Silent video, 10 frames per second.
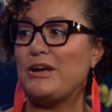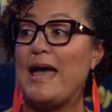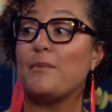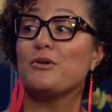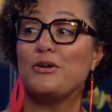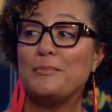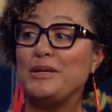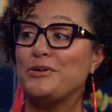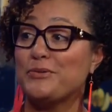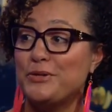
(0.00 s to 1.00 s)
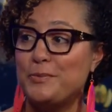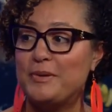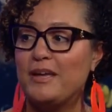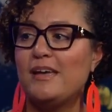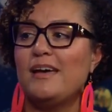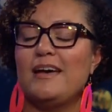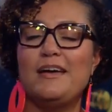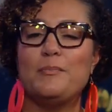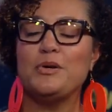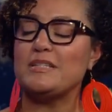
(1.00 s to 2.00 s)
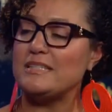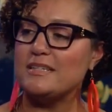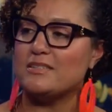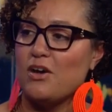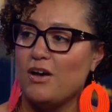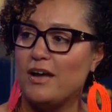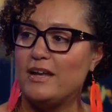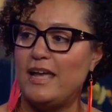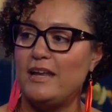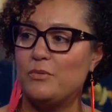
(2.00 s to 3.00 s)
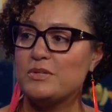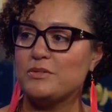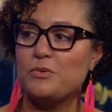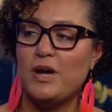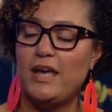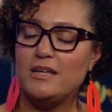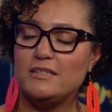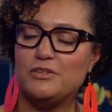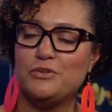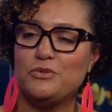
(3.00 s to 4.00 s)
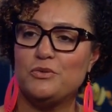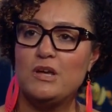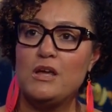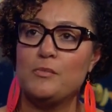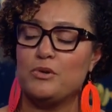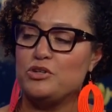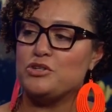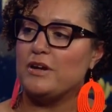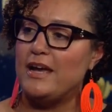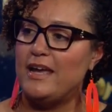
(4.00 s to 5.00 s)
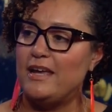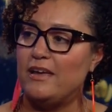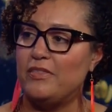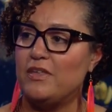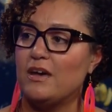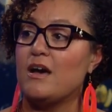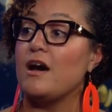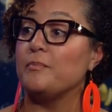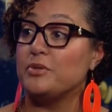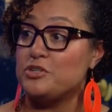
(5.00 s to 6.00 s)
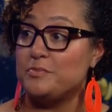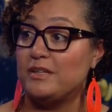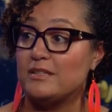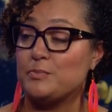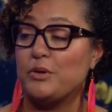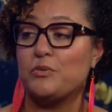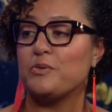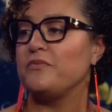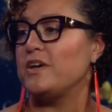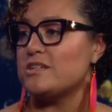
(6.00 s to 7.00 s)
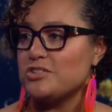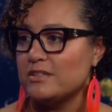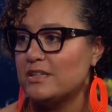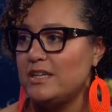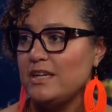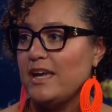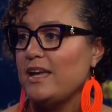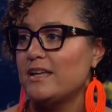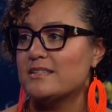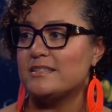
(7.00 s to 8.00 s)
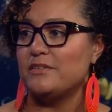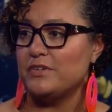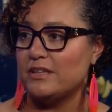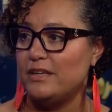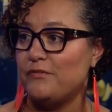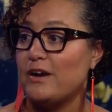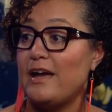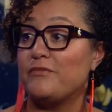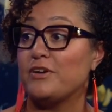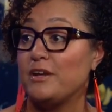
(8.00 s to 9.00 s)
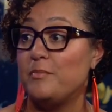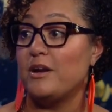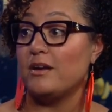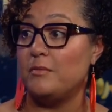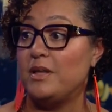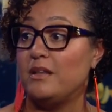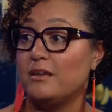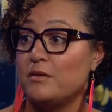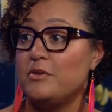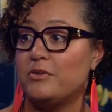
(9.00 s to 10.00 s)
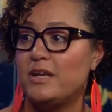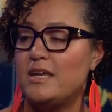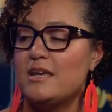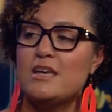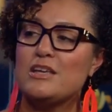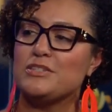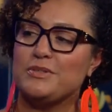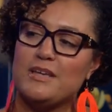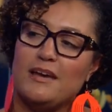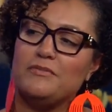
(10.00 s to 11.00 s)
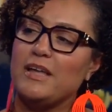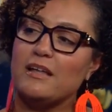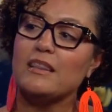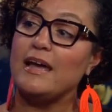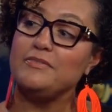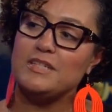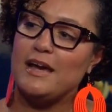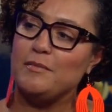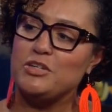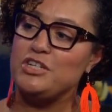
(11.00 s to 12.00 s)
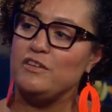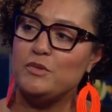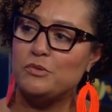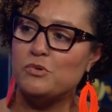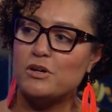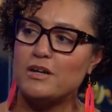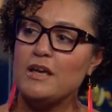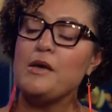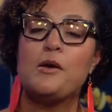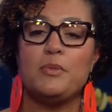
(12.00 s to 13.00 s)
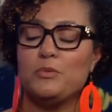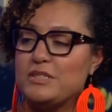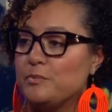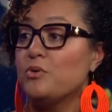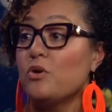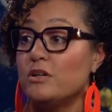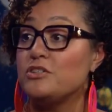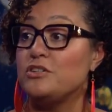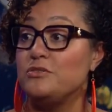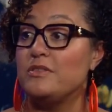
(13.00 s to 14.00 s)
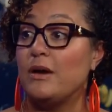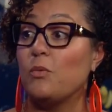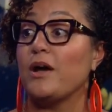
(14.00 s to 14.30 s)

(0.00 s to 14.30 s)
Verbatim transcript: the Abercrombie Group, uh, puts this on, and it was a way to portray the accomplishments both professionally and civically for African American men in the community. So it's kind of like a lifetime achievement award, but it was important to do that